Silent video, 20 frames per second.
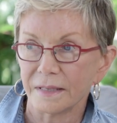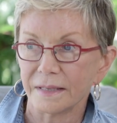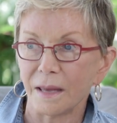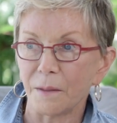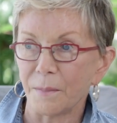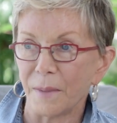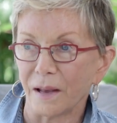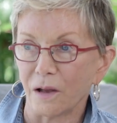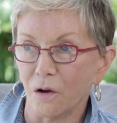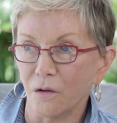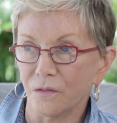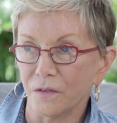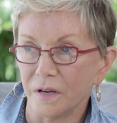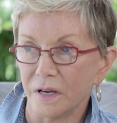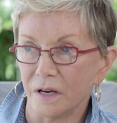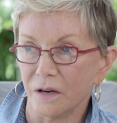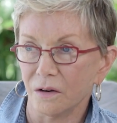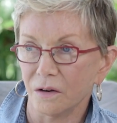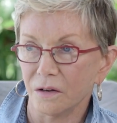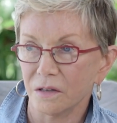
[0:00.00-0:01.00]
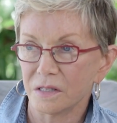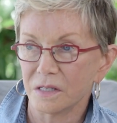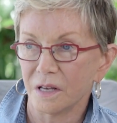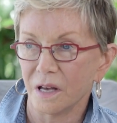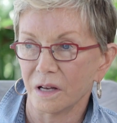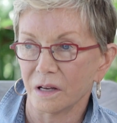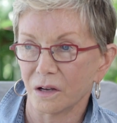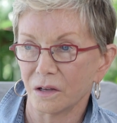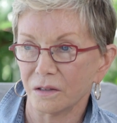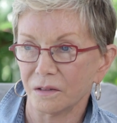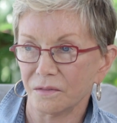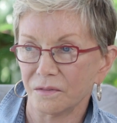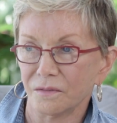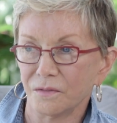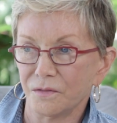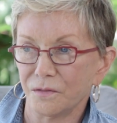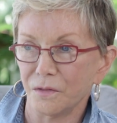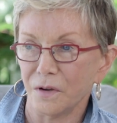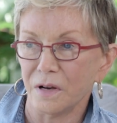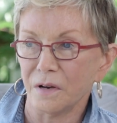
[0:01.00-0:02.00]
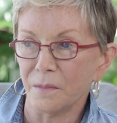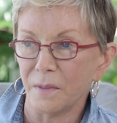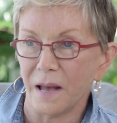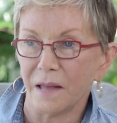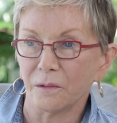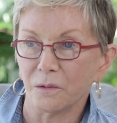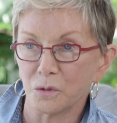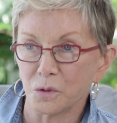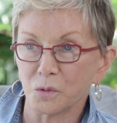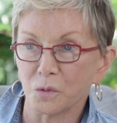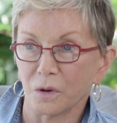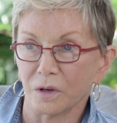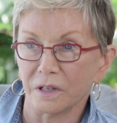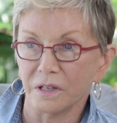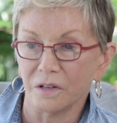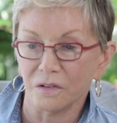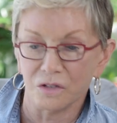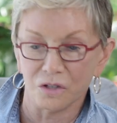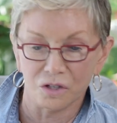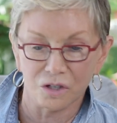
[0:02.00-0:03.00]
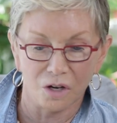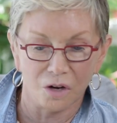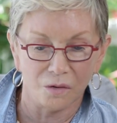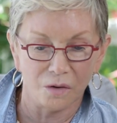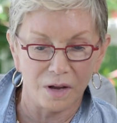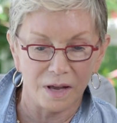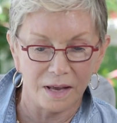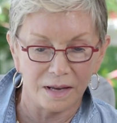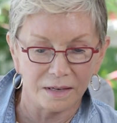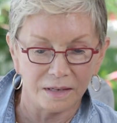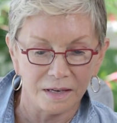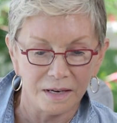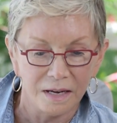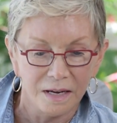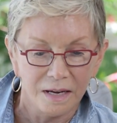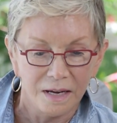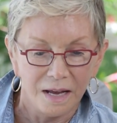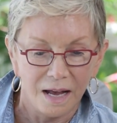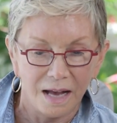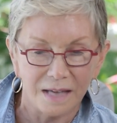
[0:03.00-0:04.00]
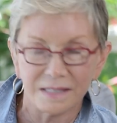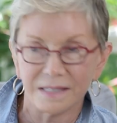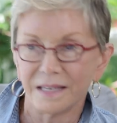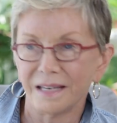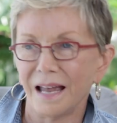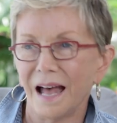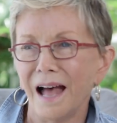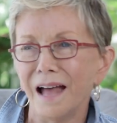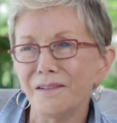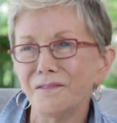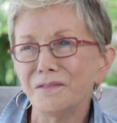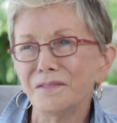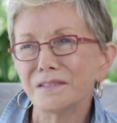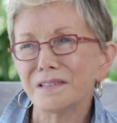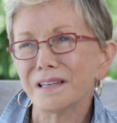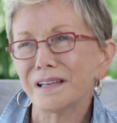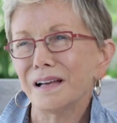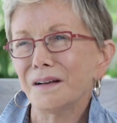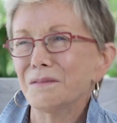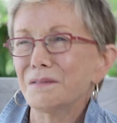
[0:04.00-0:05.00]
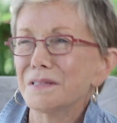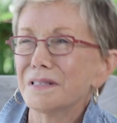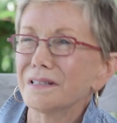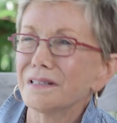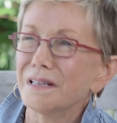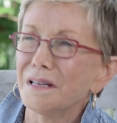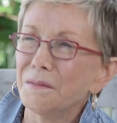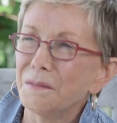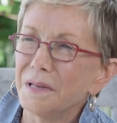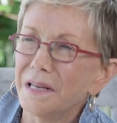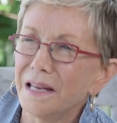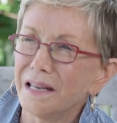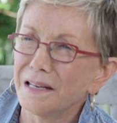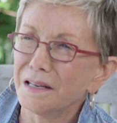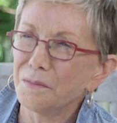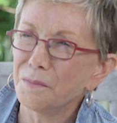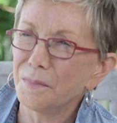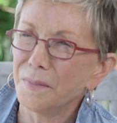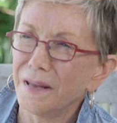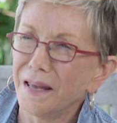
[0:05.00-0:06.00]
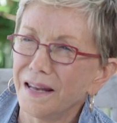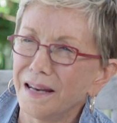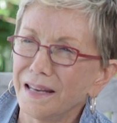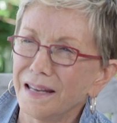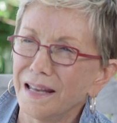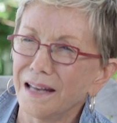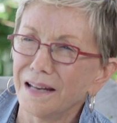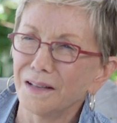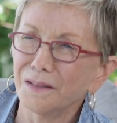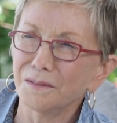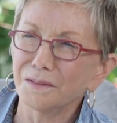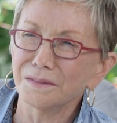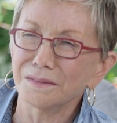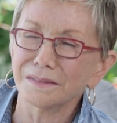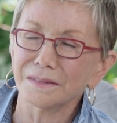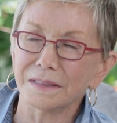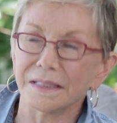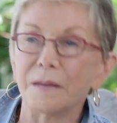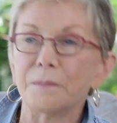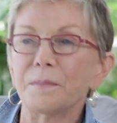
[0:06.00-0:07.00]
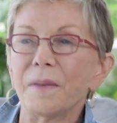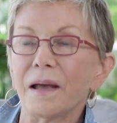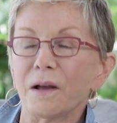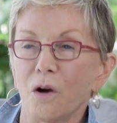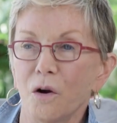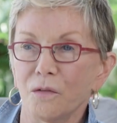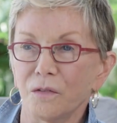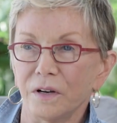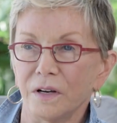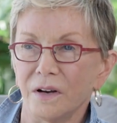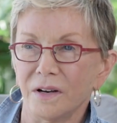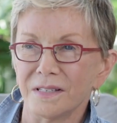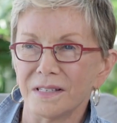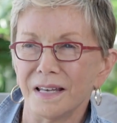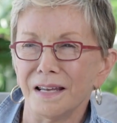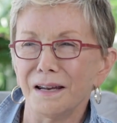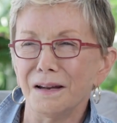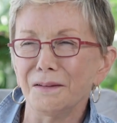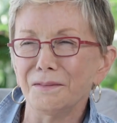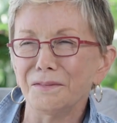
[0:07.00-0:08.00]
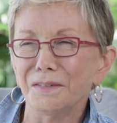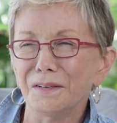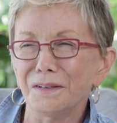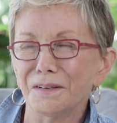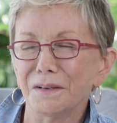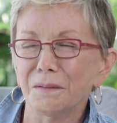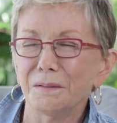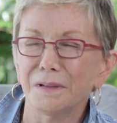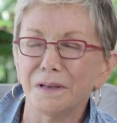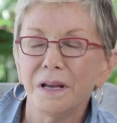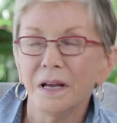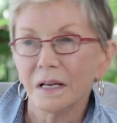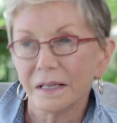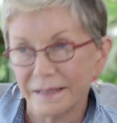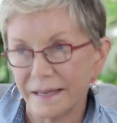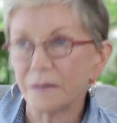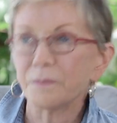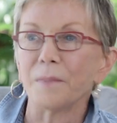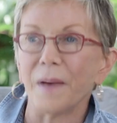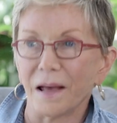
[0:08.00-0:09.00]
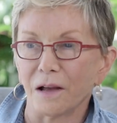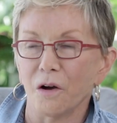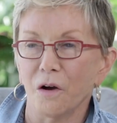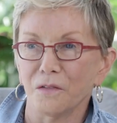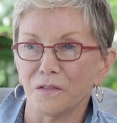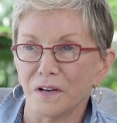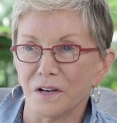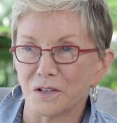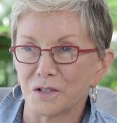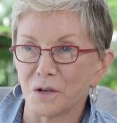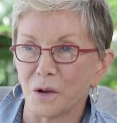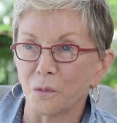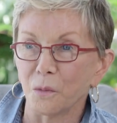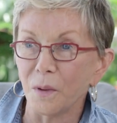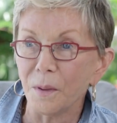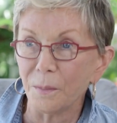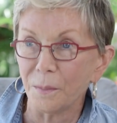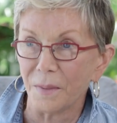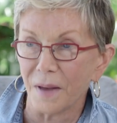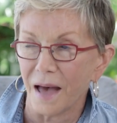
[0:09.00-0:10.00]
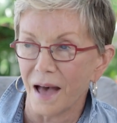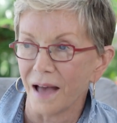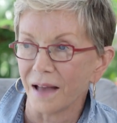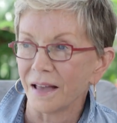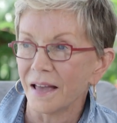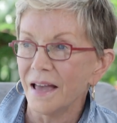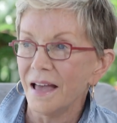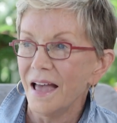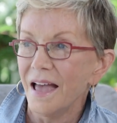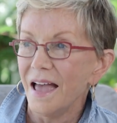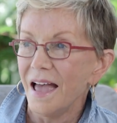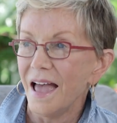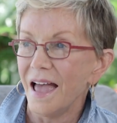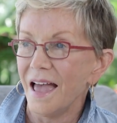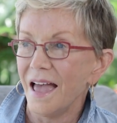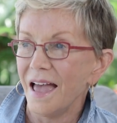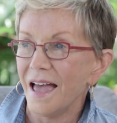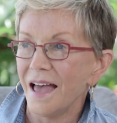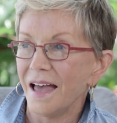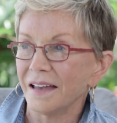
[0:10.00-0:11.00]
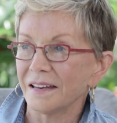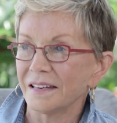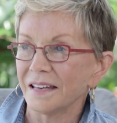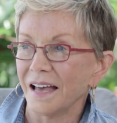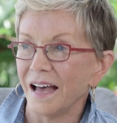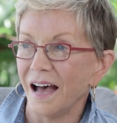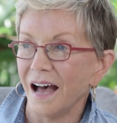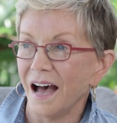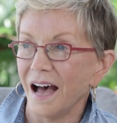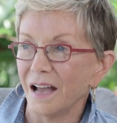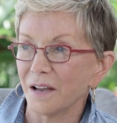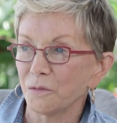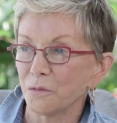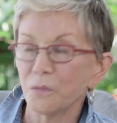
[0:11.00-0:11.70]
get back over here. It's a friend of mine that was working on the show, and I said, I was, I was eliminated, Betty, I don't, get back over here. I said, I don't feel good, get back over here. So I went back, and I